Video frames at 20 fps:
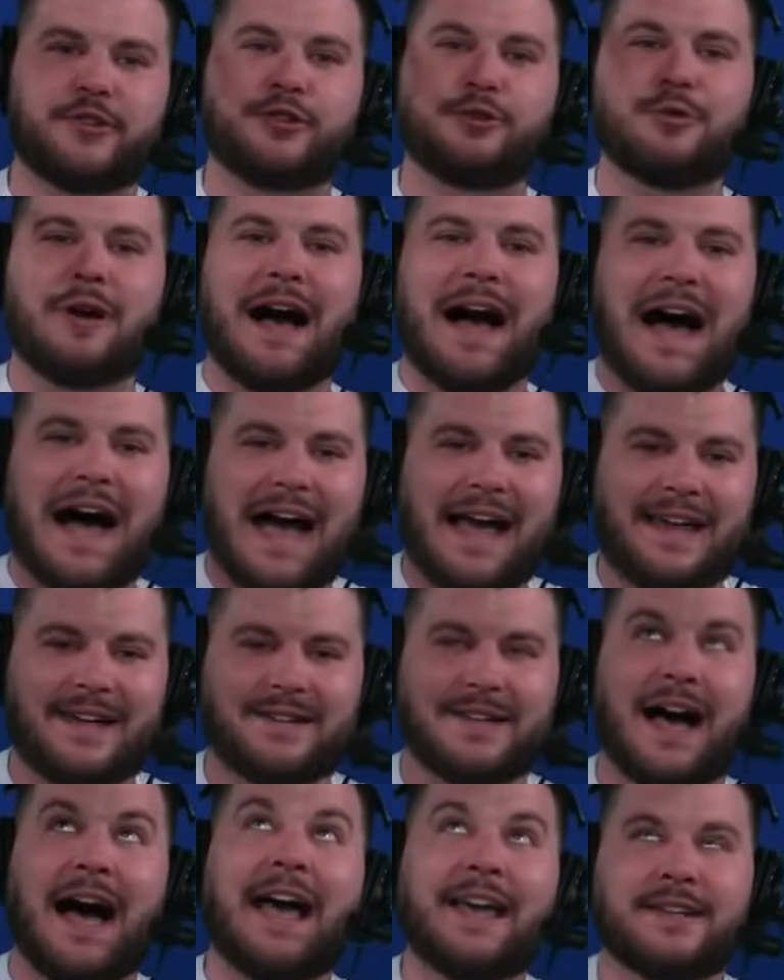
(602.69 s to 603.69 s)
to
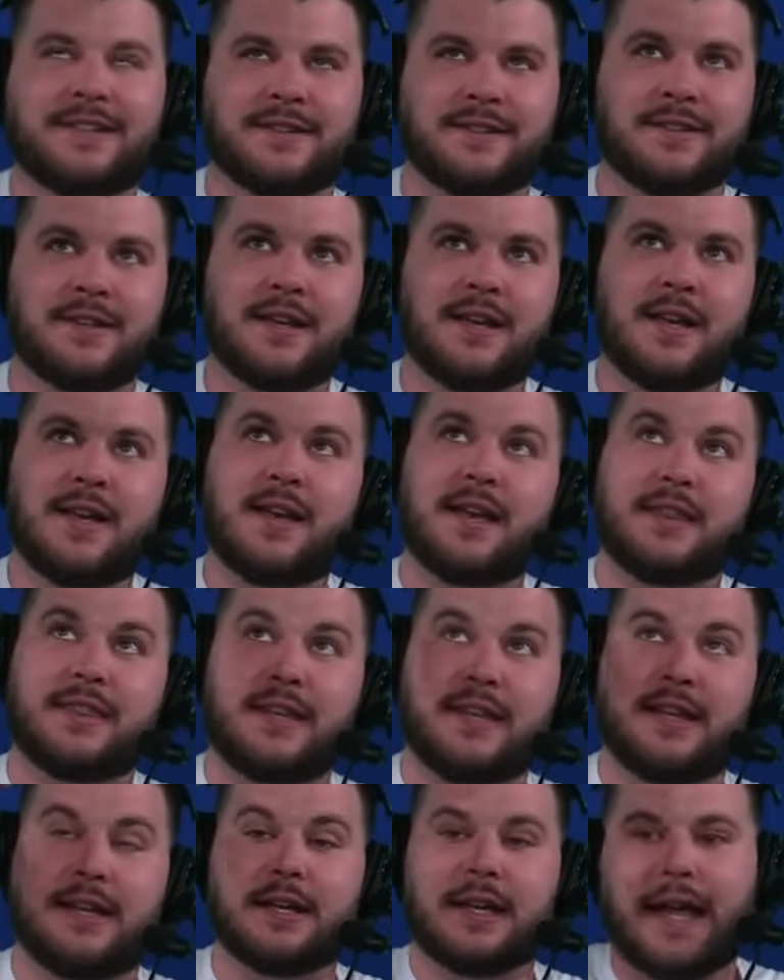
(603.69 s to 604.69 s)
heighten
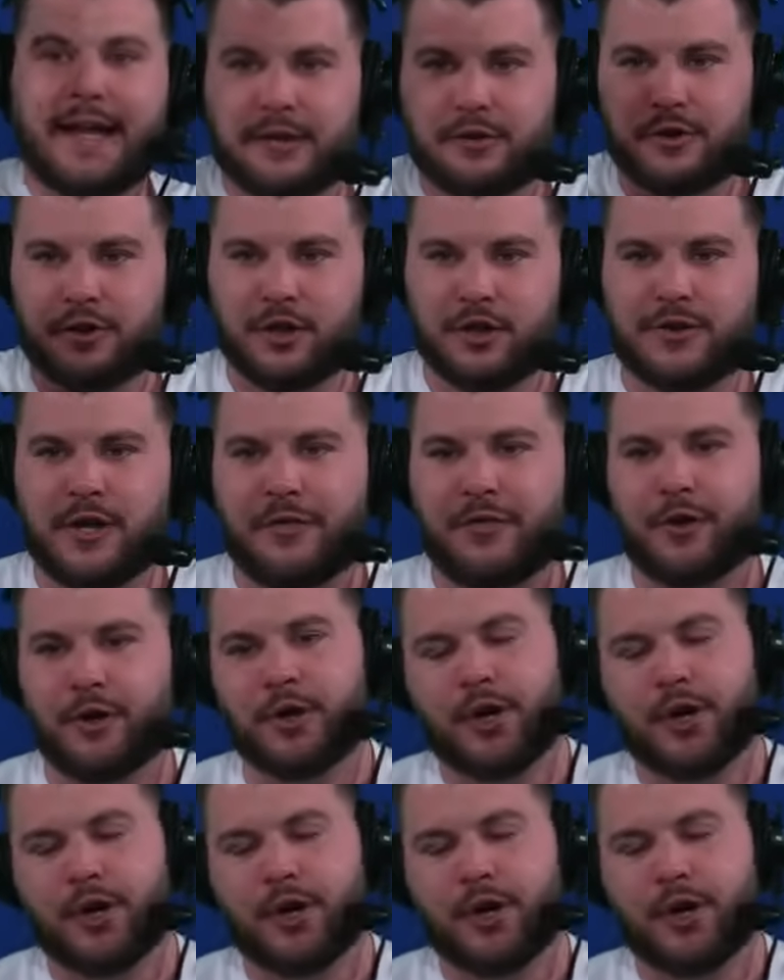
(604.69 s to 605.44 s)
the likelihood that they're